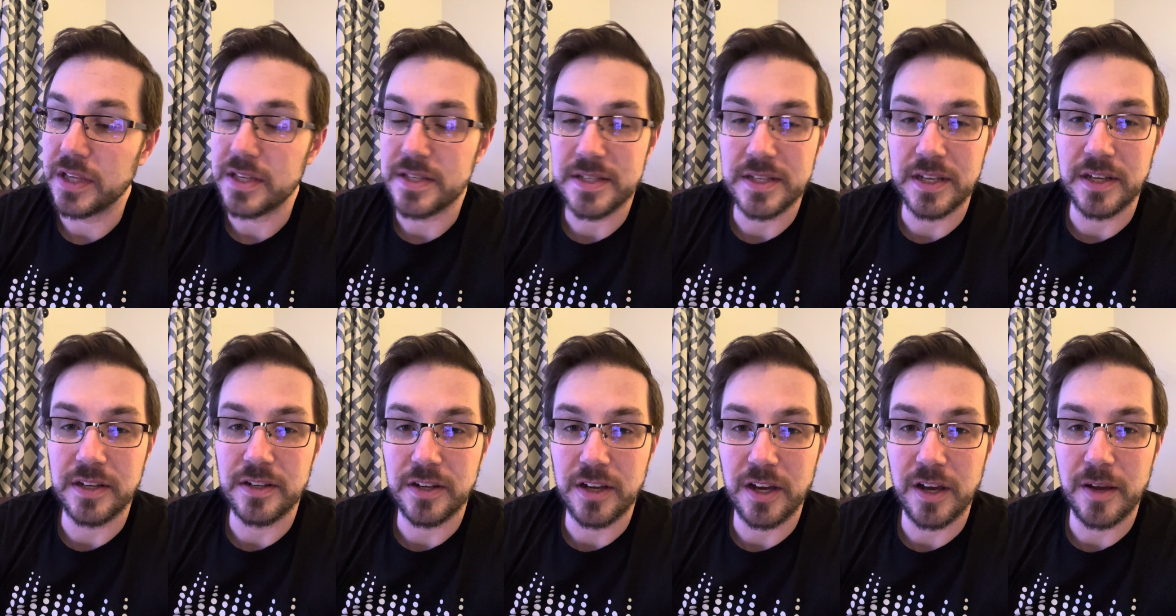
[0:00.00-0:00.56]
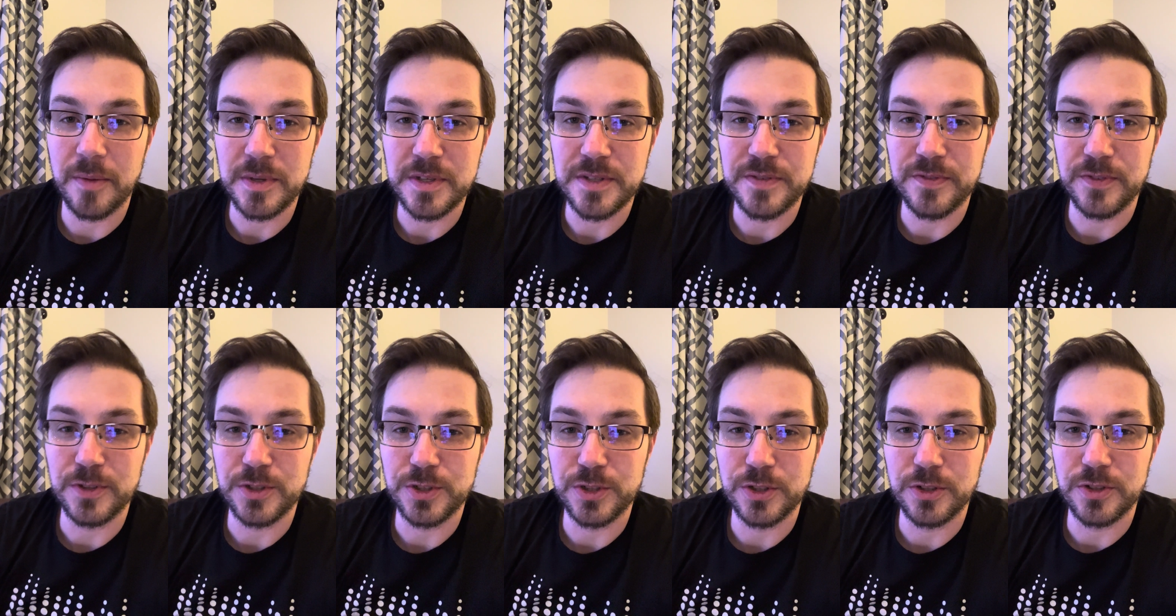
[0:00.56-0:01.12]
signed copies
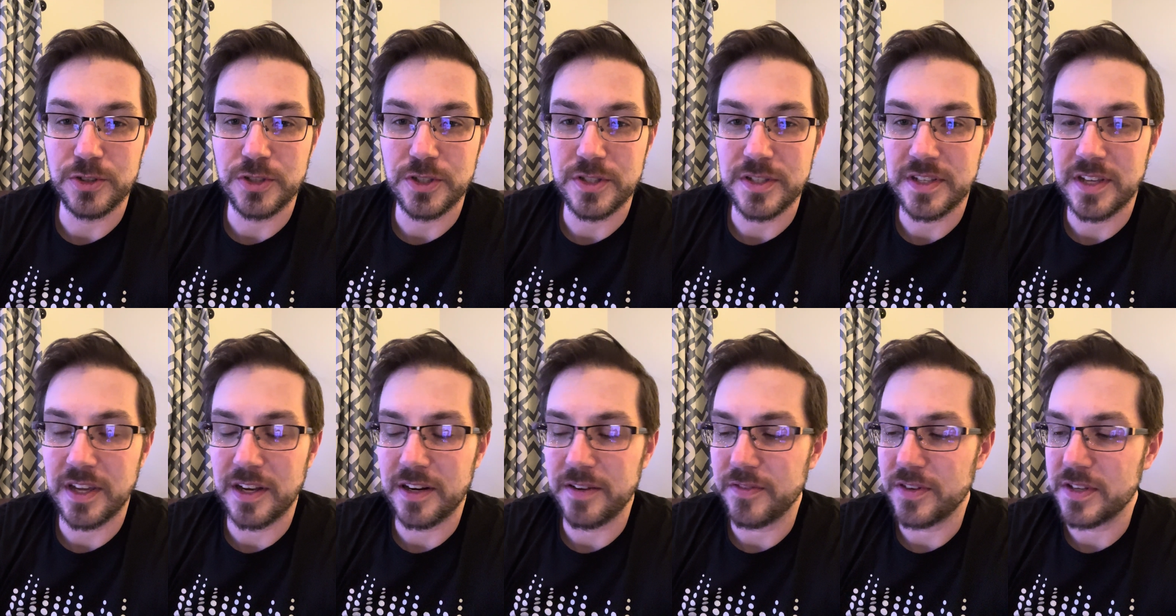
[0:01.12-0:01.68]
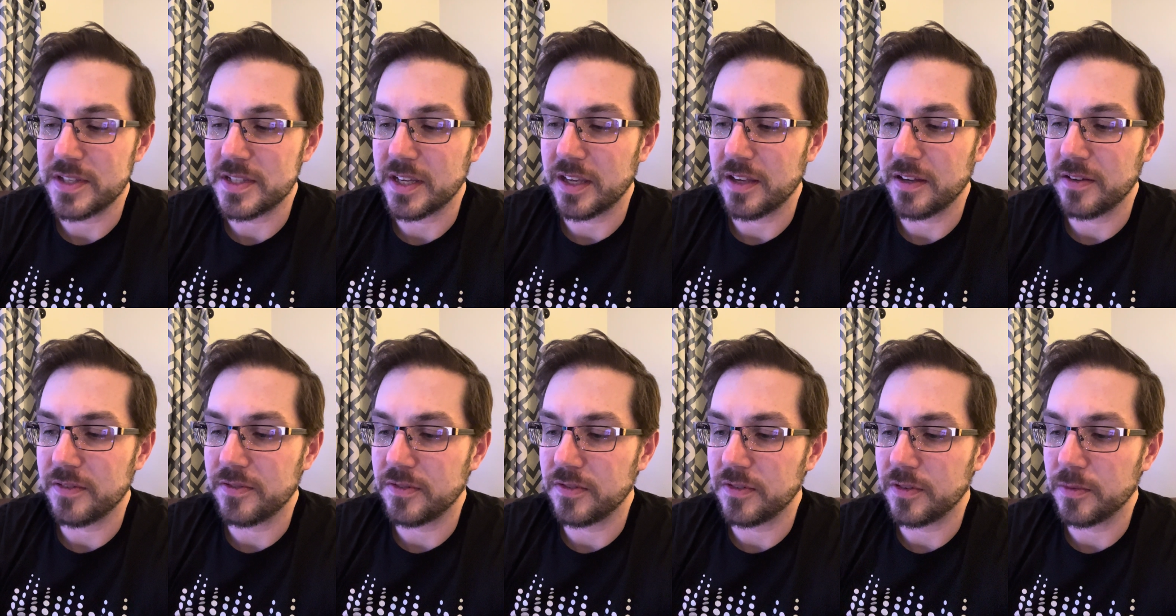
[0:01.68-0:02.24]
for sure, just kind of as a
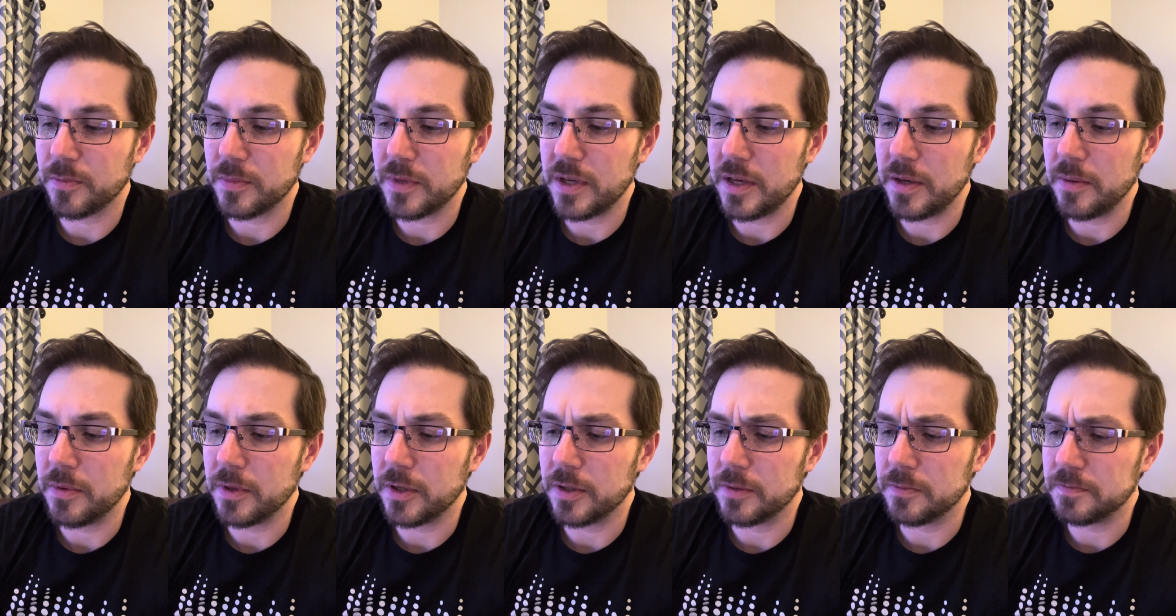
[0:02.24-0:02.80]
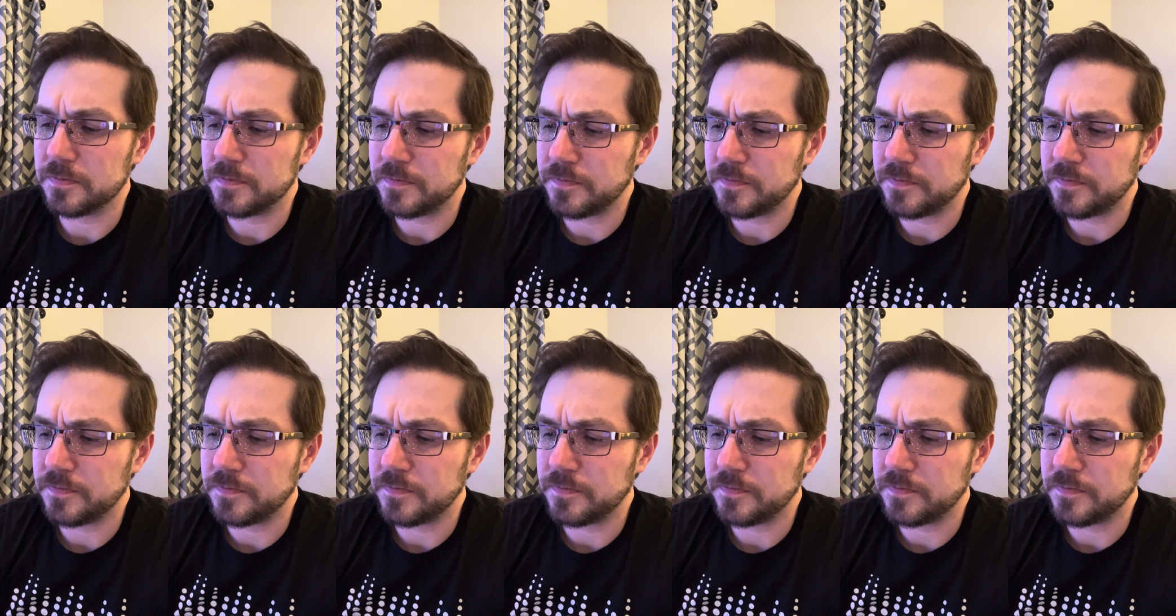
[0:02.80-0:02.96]
gift from me. But